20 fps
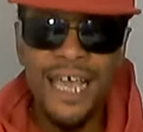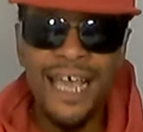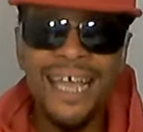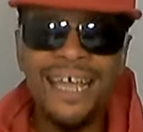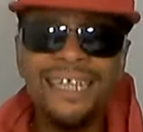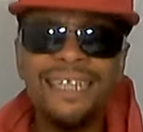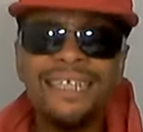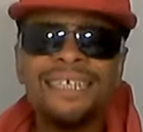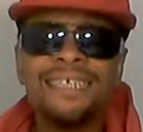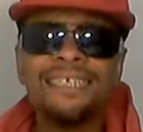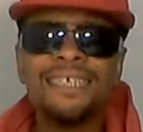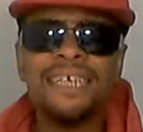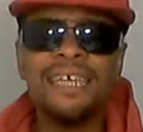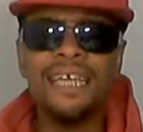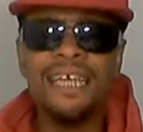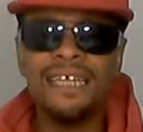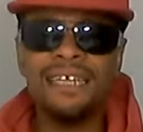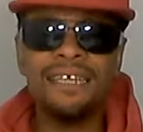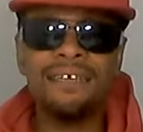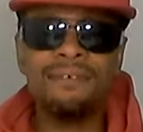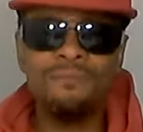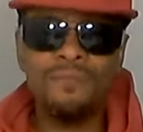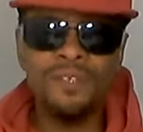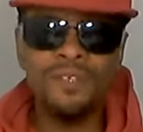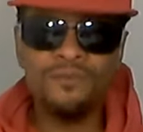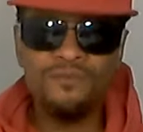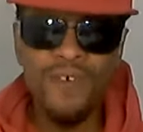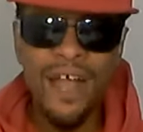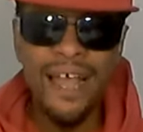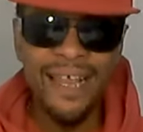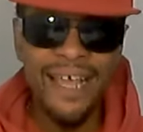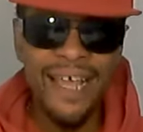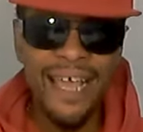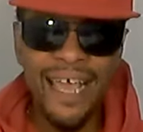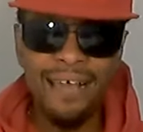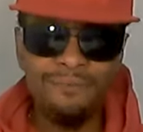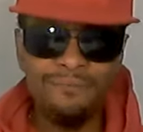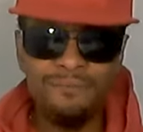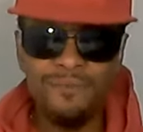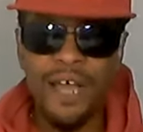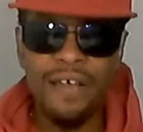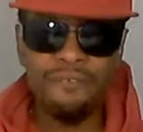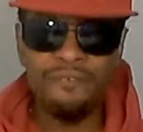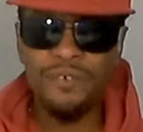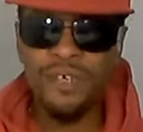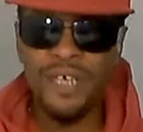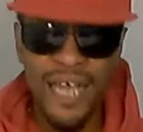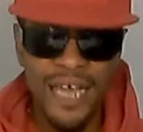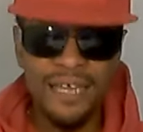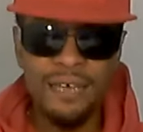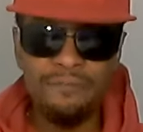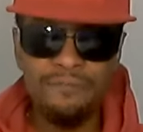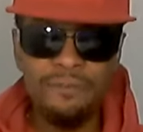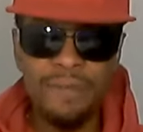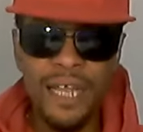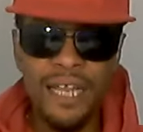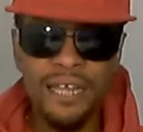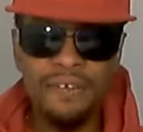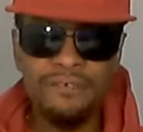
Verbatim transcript: And then to hit him with the right hand after he got up from that left